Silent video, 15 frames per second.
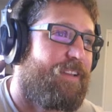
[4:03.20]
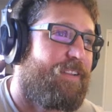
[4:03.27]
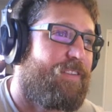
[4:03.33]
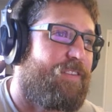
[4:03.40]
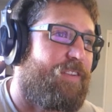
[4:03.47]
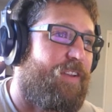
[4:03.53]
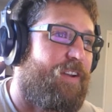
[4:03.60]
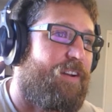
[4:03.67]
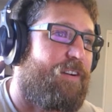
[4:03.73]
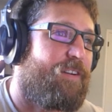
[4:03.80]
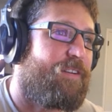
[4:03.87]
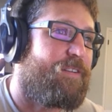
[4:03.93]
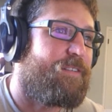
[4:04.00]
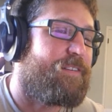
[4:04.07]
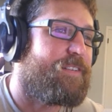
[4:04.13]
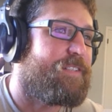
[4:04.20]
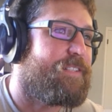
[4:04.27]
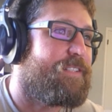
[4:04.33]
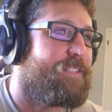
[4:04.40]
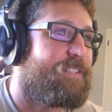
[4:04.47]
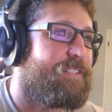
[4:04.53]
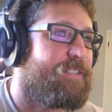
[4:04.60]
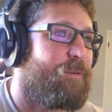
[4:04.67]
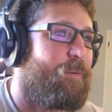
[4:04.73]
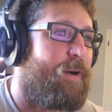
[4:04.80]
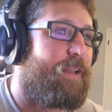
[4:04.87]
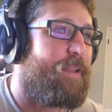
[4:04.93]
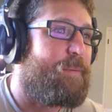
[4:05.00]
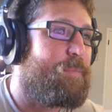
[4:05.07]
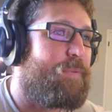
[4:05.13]
So
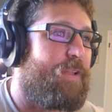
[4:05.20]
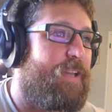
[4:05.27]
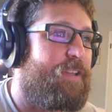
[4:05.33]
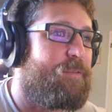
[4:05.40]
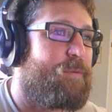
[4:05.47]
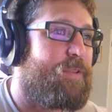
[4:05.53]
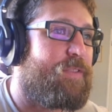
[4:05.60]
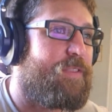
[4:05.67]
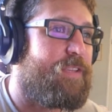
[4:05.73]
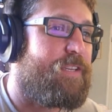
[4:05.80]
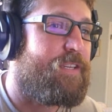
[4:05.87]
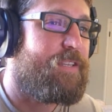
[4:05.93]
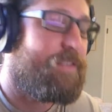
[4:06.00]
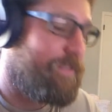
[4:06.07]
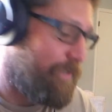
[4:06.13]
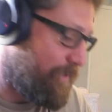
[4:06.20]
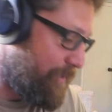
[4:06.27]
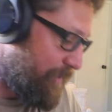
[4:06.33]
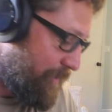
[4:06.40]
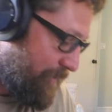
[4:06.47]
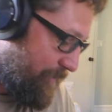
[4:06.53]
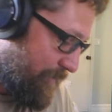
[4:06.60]
while I'm playing with this,